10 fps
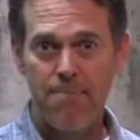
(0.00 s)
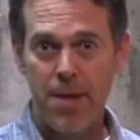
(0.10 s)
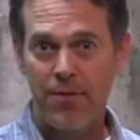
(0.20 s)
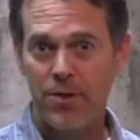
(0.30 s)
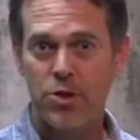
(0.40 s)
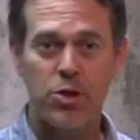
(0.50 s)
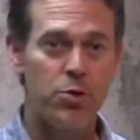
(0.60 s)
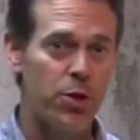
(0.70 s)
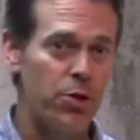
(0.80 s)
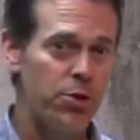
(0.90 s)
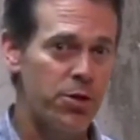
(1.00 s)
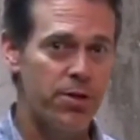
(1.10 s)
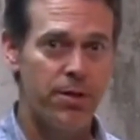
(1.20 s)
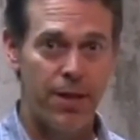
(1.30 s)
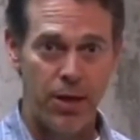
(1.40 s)
If it's too
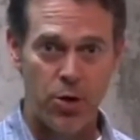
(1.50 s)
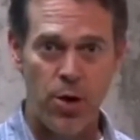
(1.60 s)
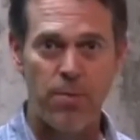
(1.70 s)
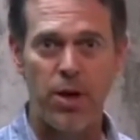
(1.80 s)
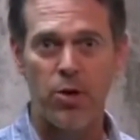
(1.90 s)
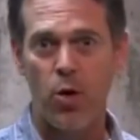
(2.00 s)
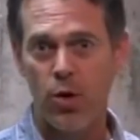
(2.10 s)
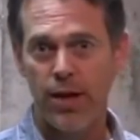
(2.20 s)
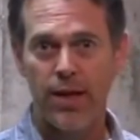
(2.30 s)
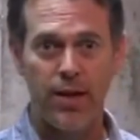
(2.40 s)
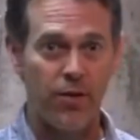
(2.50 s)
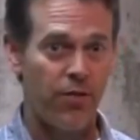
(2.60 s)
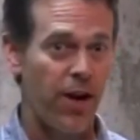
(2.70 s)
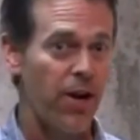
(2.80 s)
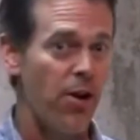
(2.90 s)
loose, the equipment you're holding and your
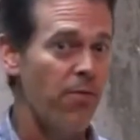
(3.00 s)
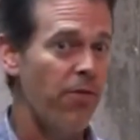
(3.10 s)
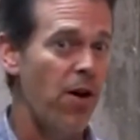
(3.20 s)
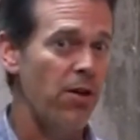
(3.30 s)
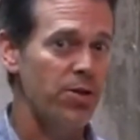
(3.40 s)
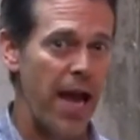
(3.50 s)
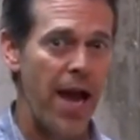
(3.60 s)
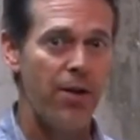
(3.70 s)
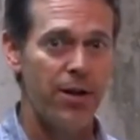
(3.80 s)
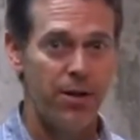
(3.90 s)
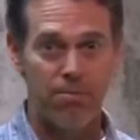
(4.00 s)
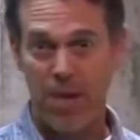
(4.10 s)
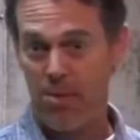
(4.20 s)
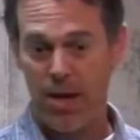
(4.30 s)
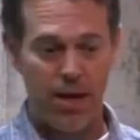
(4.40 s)
firearm falls out, and
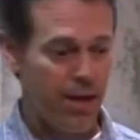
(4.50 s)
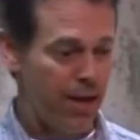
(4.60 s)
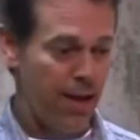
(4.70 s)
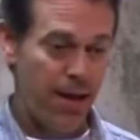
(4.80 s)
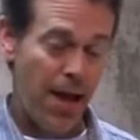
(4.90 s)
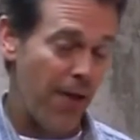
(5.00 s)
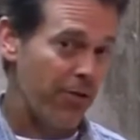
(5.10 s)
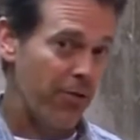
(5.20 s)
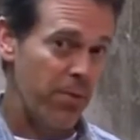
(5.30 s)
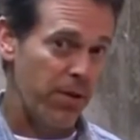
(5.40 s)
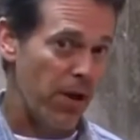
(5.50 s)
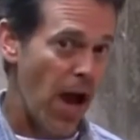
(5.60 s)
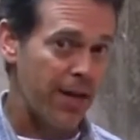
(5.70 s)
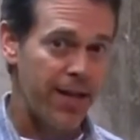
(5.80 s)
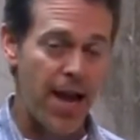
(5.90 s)
maybe after you've been
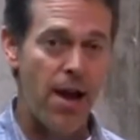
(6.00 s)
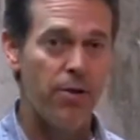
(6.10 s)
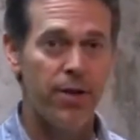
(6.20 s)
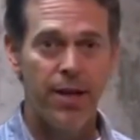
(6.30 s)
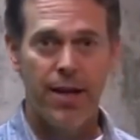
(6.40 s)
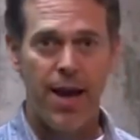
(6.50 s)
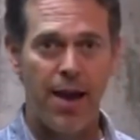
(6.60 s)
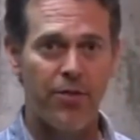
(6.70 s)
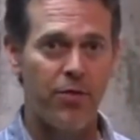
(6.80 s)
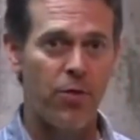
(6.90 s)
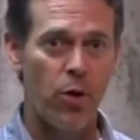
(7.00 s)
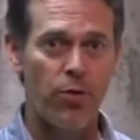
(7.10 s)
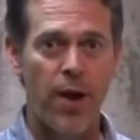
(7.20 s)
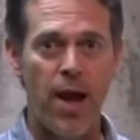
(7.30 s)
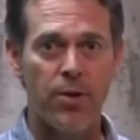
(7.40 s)
knocked down, after you've
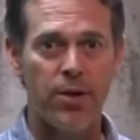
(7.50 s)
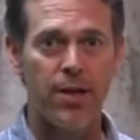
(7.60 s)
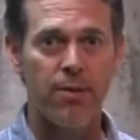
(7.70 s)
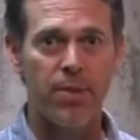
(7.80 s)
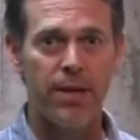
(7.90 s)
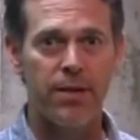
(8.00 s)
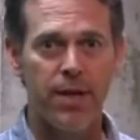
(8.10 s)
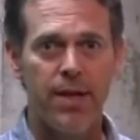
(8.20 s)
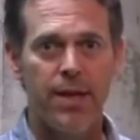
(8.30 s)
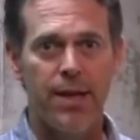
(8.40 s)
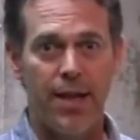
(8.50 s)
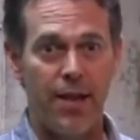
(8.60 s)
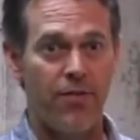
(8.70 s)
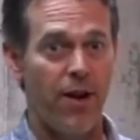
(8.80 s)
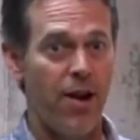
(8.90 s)
rolled around a little bit, and
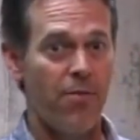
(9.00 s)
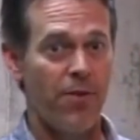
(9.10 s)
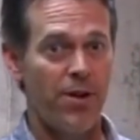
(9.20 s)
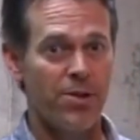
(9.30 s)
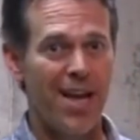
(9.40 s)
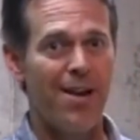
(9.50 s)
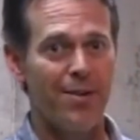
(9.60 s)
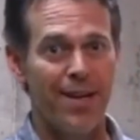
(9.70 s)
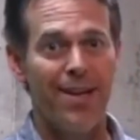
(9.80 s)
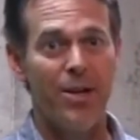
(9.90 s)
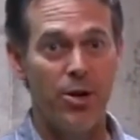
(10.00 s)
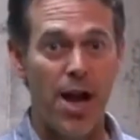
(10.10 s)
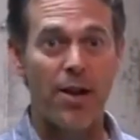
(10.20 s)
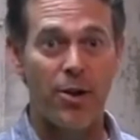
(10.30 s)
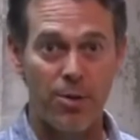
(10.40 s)
that firearm falls out, you're
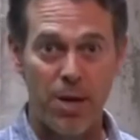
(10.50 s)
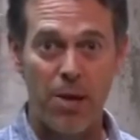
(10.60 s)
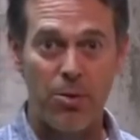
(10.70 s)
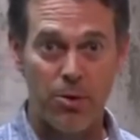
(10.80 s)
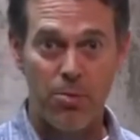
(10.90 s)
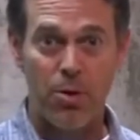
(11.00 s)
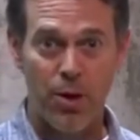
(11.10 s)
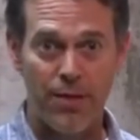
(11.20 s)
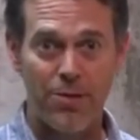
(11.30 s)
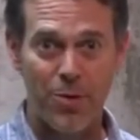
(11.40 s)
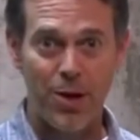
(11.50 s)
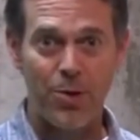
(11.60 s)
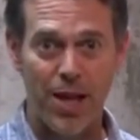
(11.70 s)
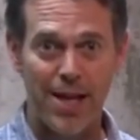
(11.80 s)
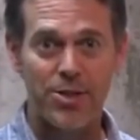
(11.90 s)
not going to be able to employ it the way you
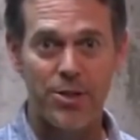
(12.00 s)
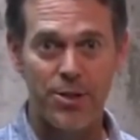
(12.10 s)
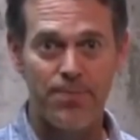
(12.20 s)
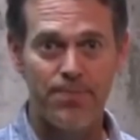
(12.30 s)
would like to.